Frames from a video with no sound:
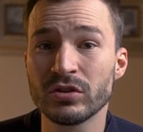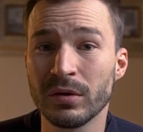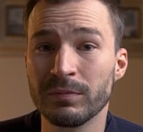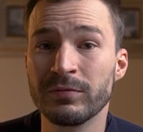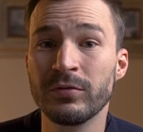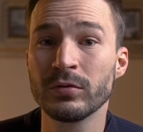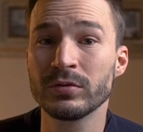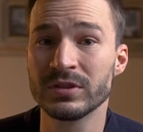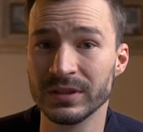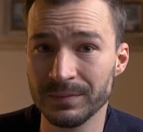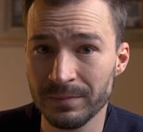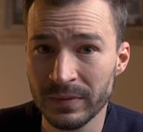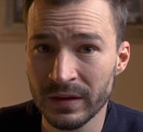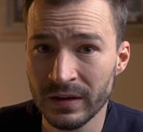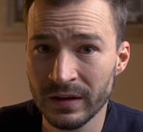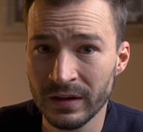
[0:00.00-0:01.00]
Top 40.
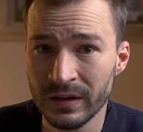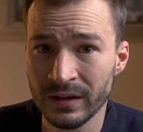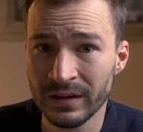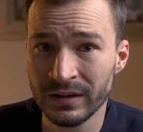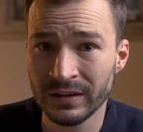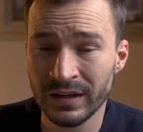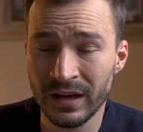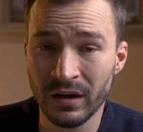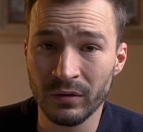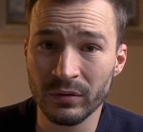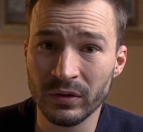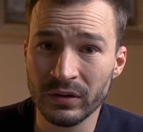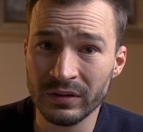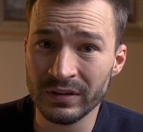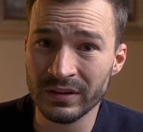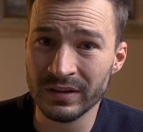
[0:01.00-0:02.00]
Now,
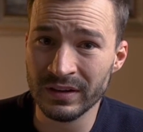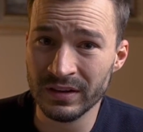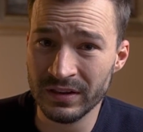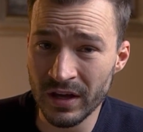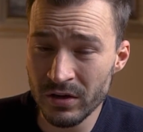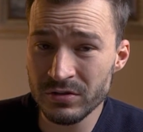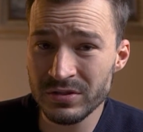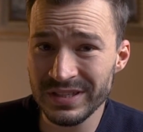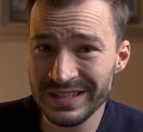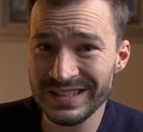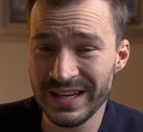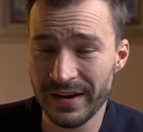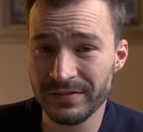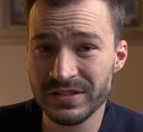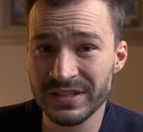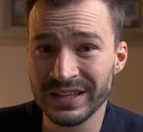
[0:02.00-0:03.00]
those
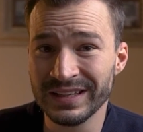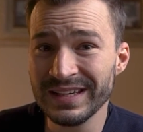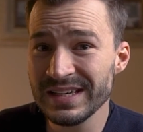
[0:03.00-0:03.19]
ETFs can